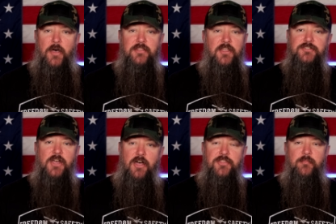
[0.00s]
but those
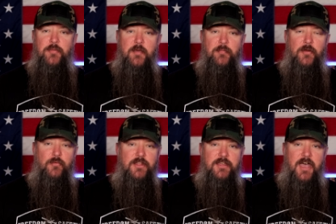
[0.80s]
other people
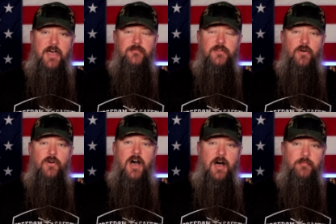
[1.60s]
really have
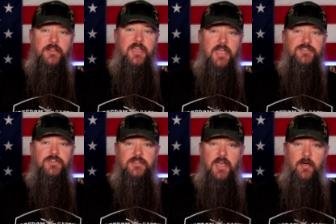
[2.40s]
no
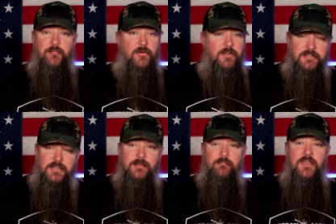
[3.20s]
obligation to help you, and it
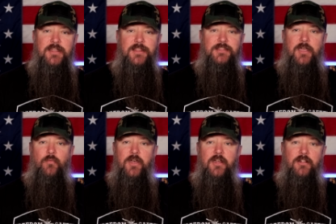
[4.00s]
doesn't mean that they
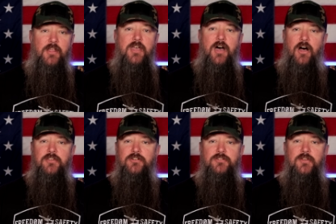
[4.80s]
will. All
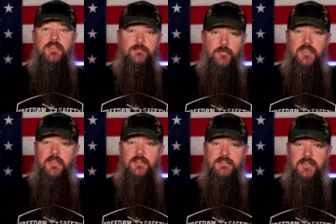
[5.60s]
you're doing is
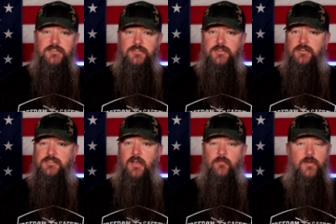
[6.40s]
bringing attention to
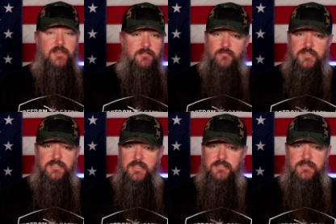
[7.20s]
yourself,
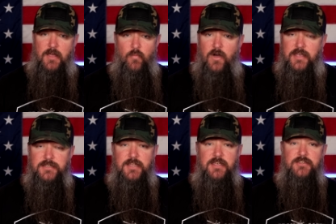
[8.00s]
which in some
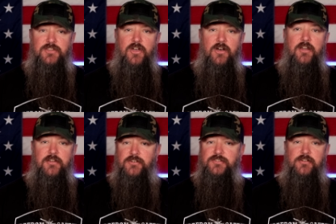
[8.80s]
ways is good
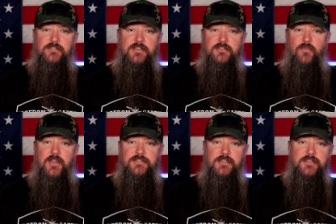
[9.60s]
under certain
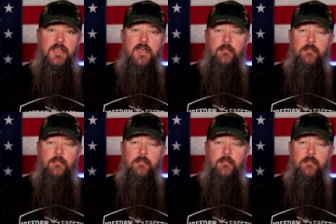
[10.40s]
situations,